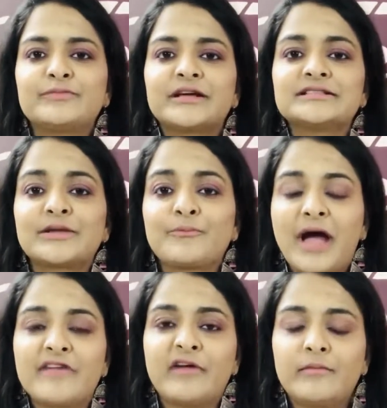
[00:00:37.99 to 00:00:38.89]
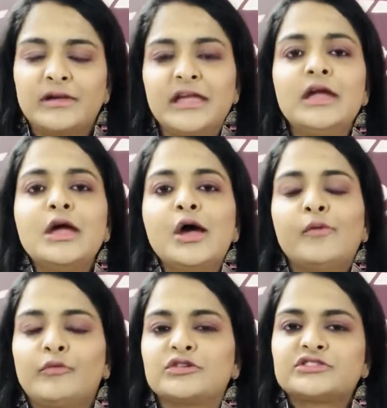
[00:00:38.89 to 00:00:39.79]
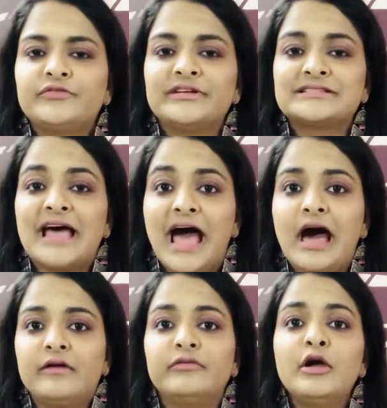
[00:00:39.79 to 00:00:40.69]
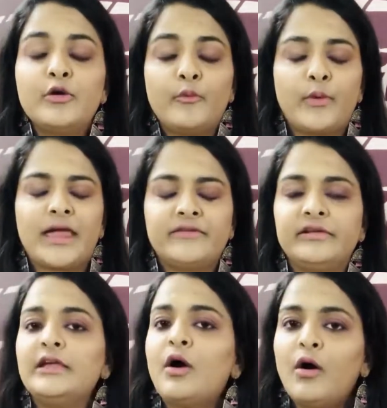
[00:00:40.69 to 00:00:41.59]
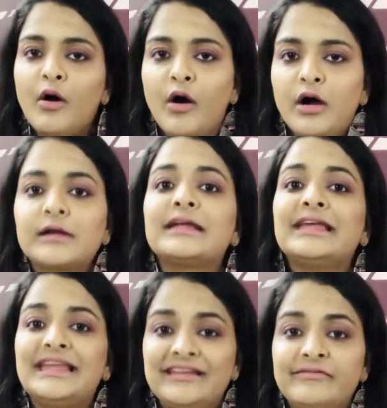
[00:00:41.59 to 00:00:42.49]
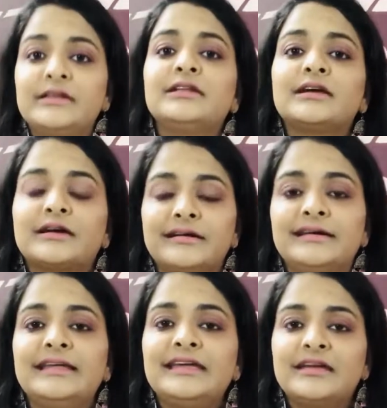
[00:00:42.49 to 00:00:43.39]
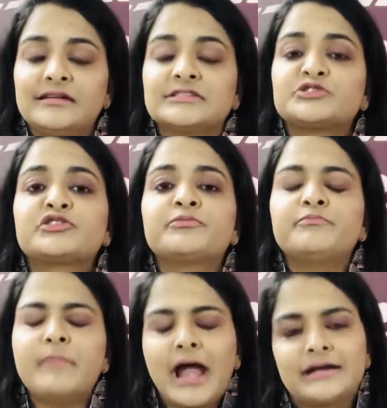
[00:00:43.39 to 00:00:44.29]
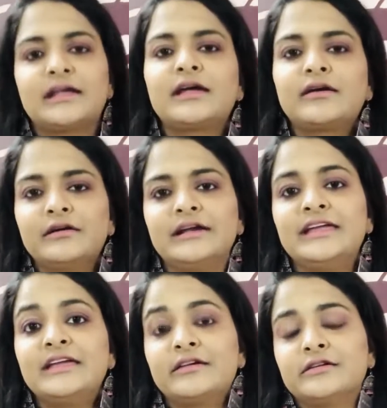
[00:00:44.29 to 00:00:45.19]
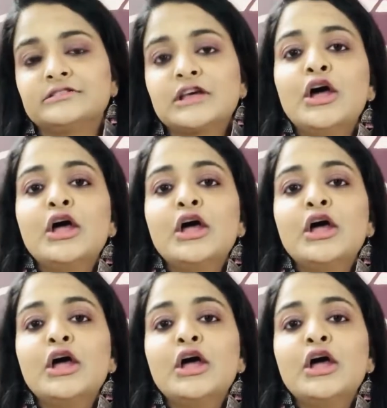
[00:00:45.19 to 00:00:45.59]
Because in my family, most of us have wavy or even curly hairs, dramatic curly hairs,